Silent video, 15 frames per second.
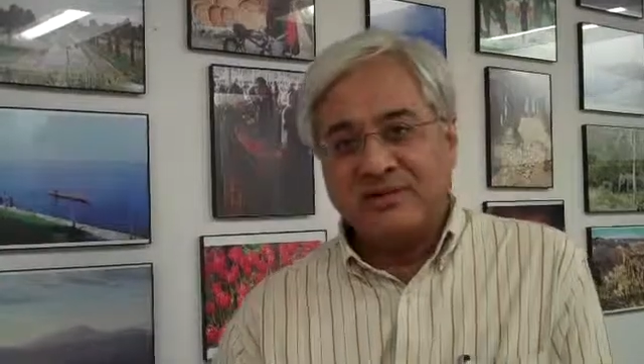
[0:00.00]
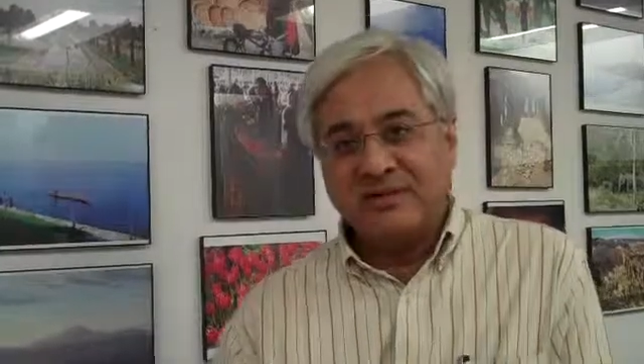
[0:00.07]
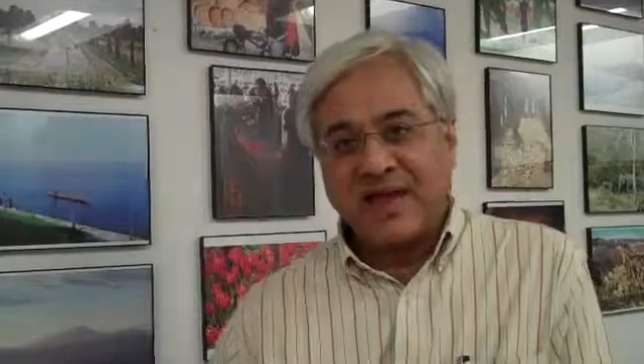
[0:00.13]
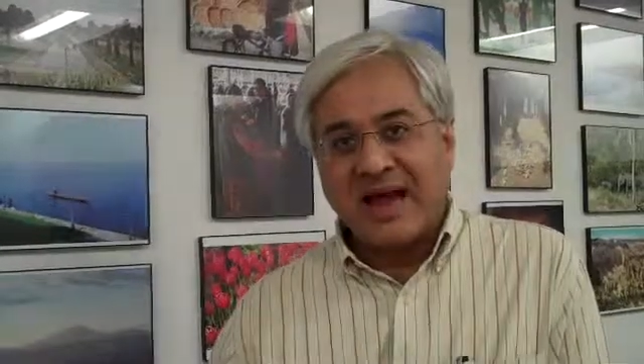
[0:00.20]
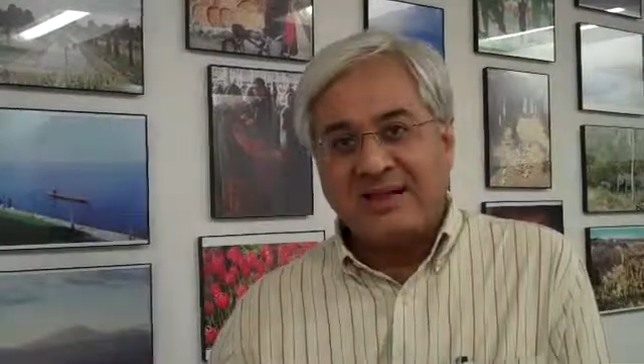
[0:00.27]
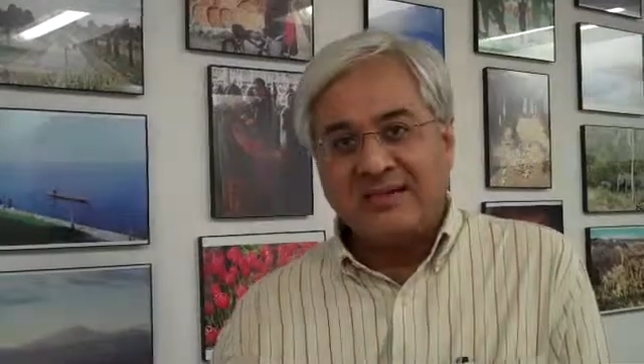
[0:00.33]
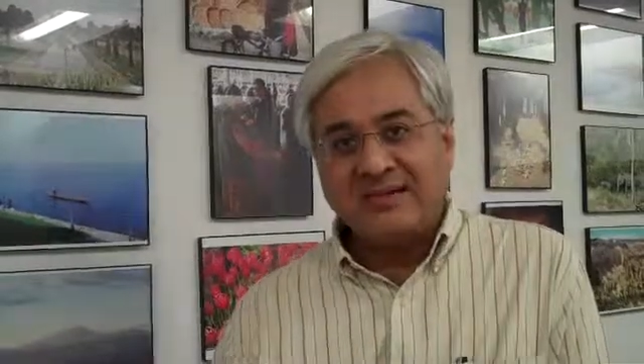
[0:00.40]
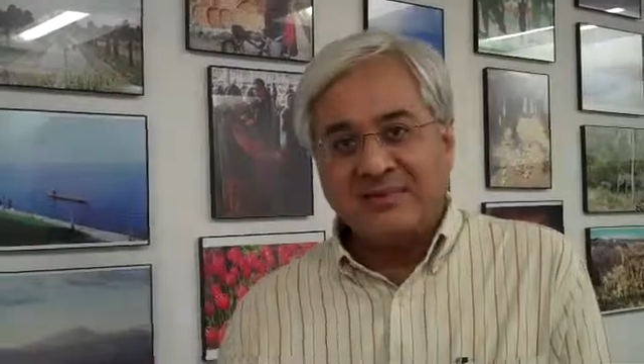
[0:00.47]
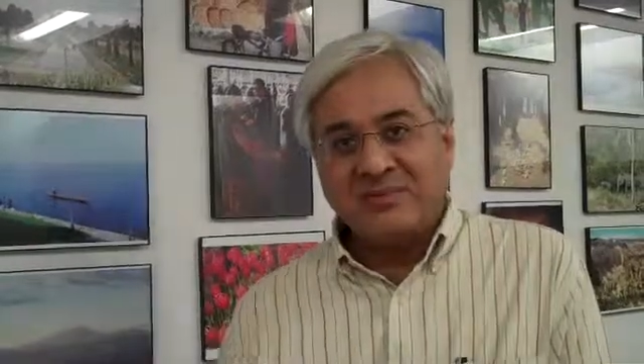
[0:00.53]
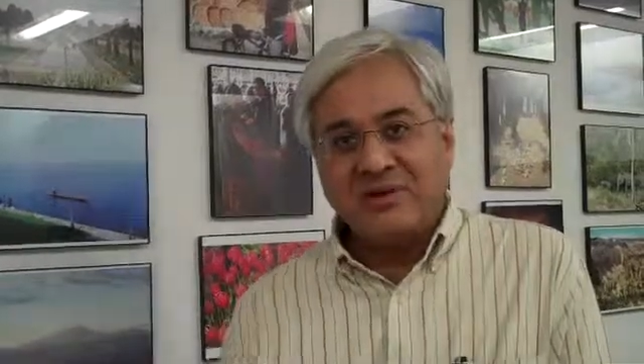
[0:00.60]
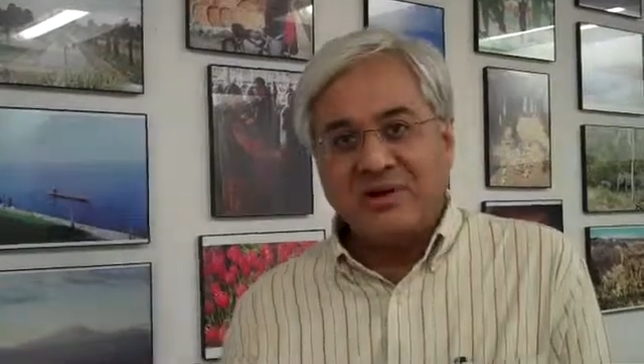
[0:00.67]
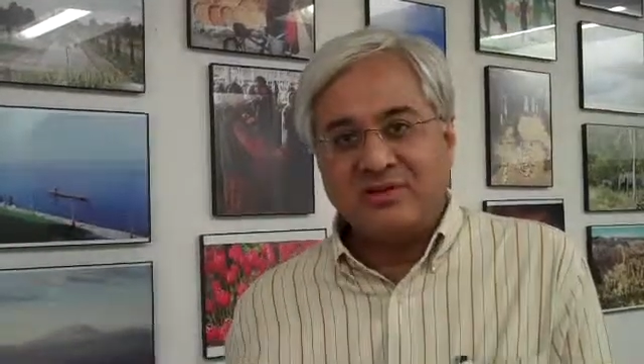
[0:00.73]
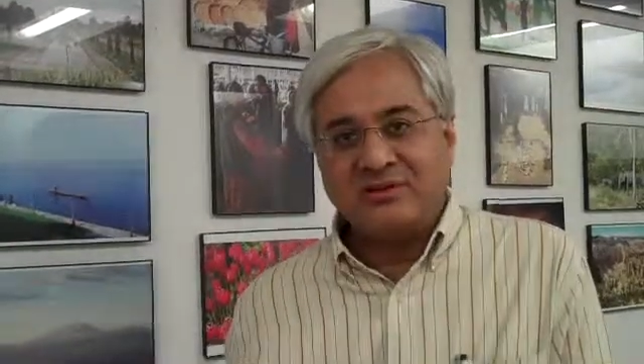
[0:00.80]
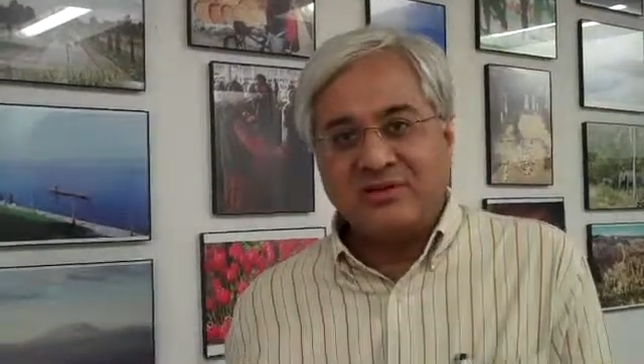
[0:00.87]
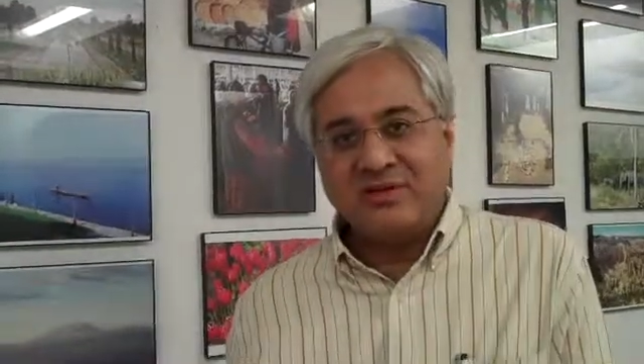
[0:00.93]
scattered
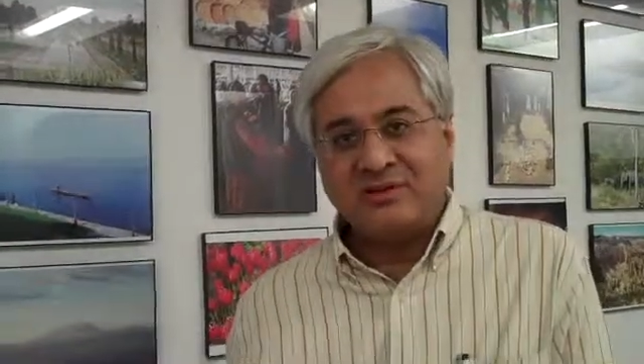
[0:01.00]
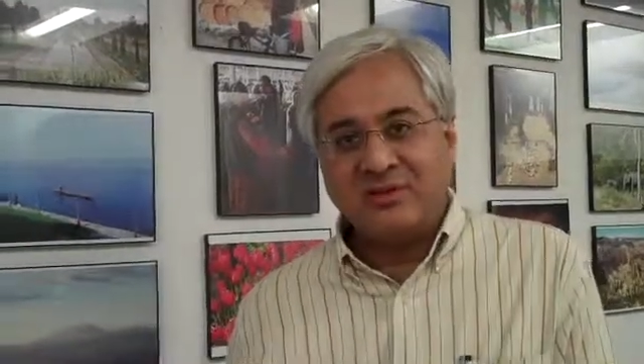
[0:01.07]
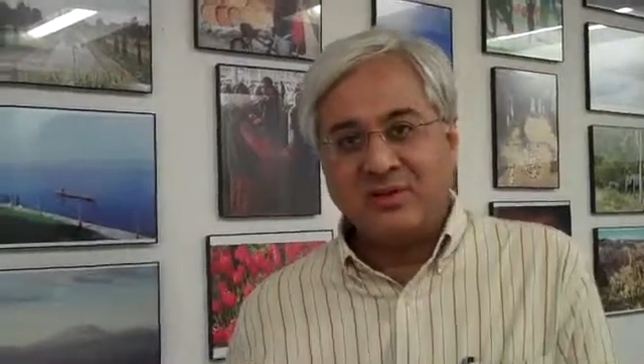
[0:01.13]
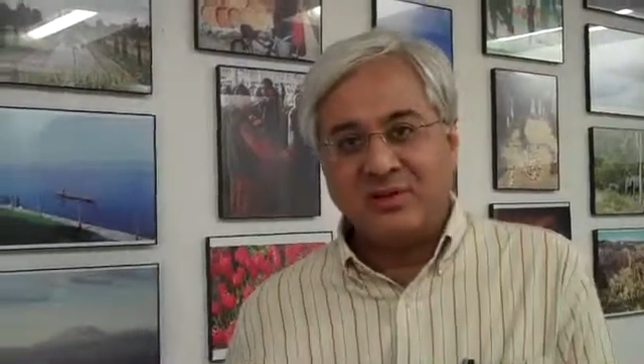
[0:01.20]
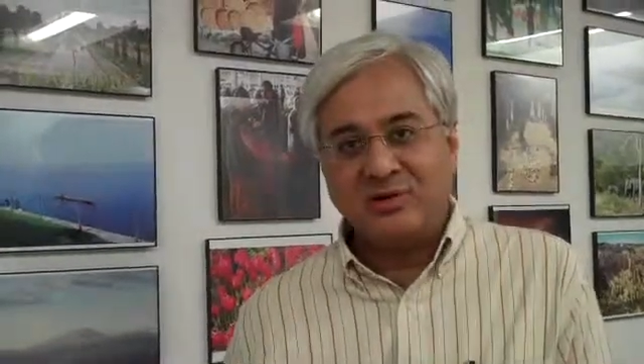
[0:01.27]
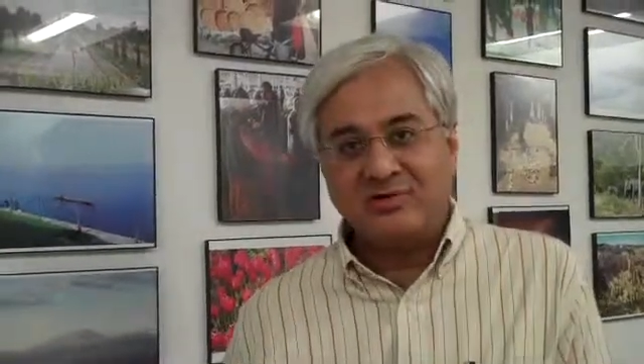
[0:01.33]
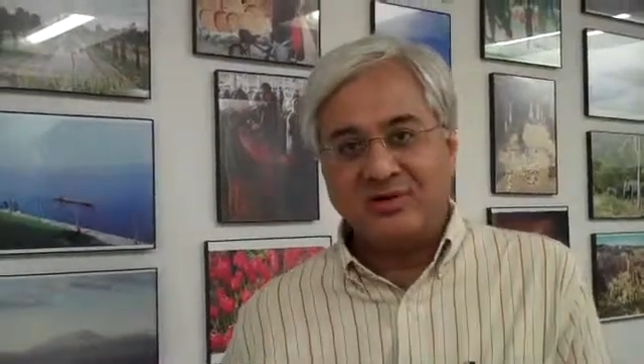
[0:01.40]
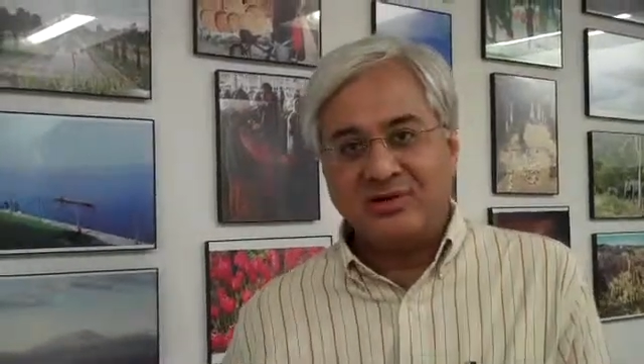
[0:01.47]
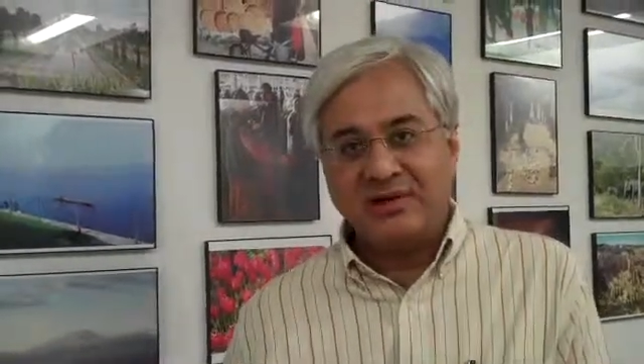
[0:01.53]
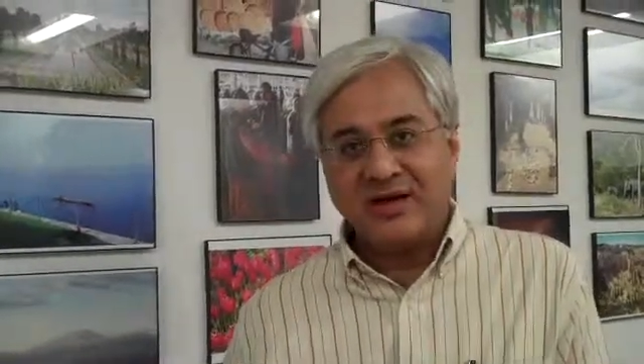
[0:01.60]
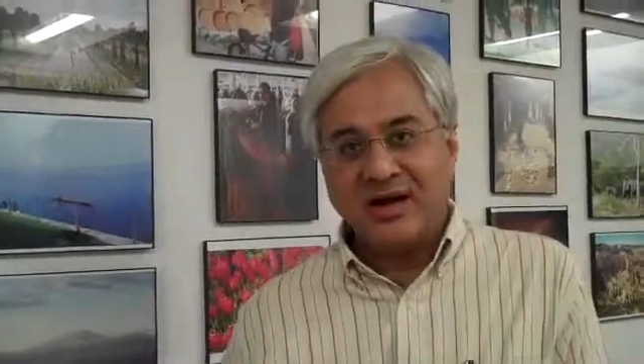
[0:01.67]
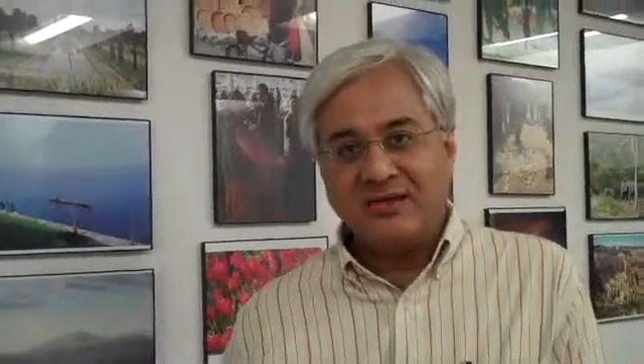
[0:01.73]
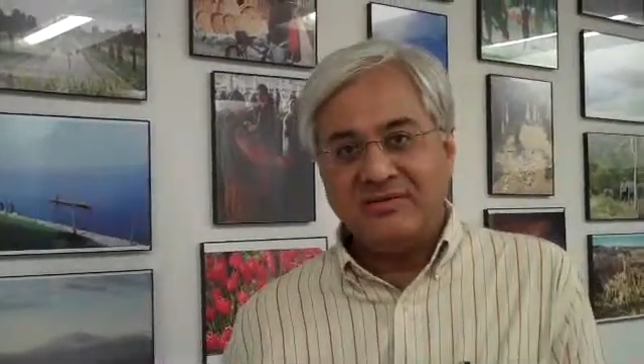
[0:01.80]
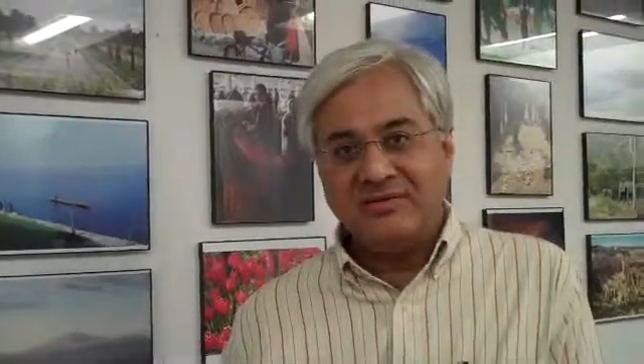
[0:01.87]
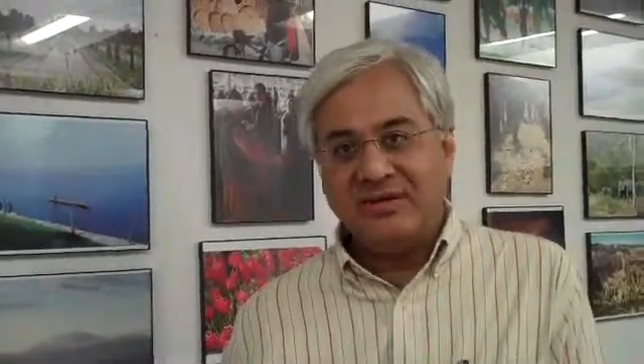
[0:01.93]
projects all over the
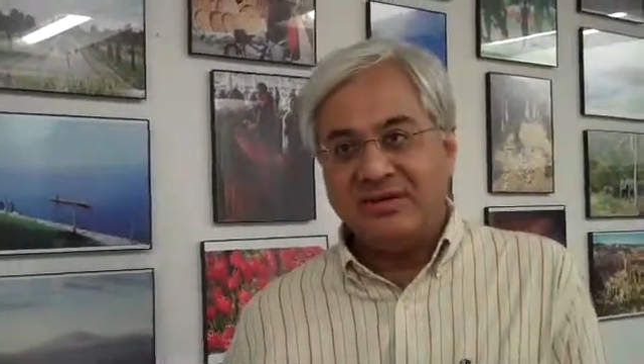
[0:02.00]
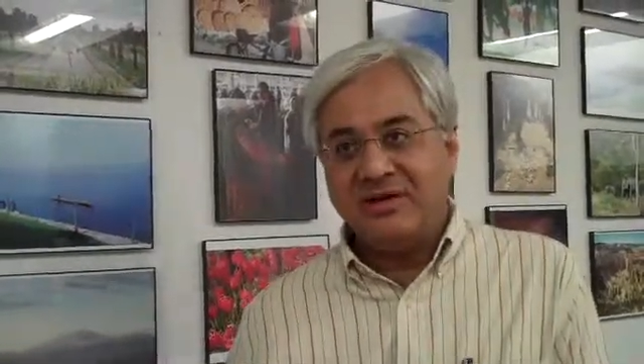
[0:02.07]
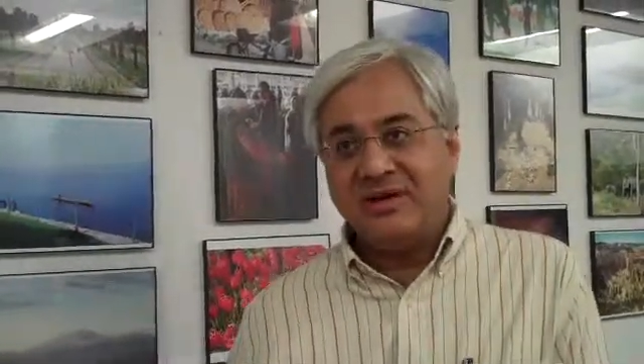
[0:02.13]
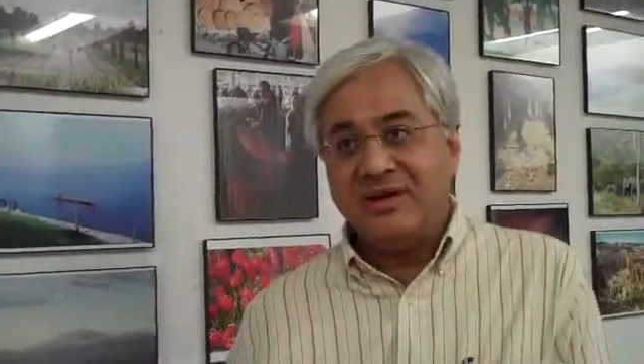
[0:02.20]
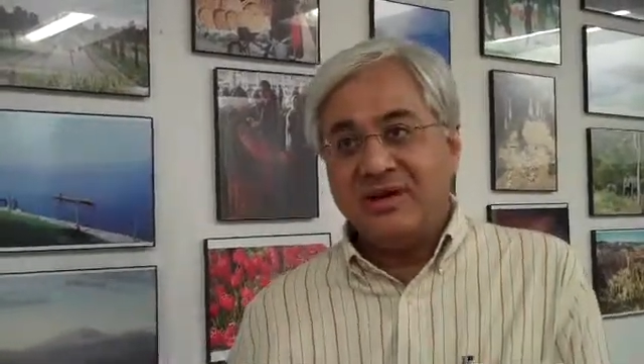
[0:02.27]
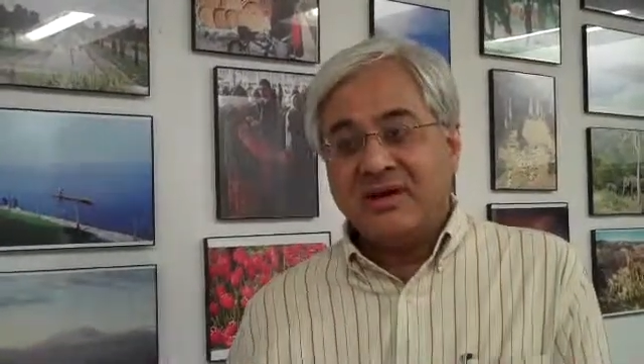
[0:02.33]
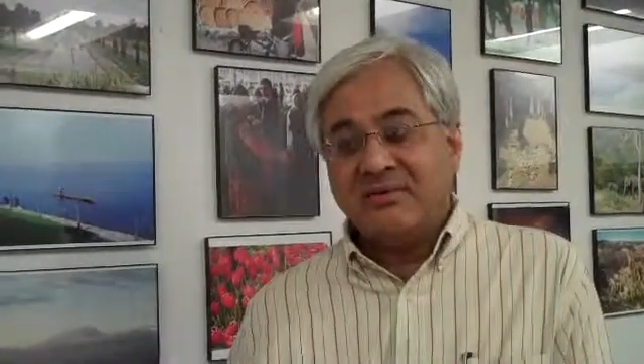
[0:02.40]
country,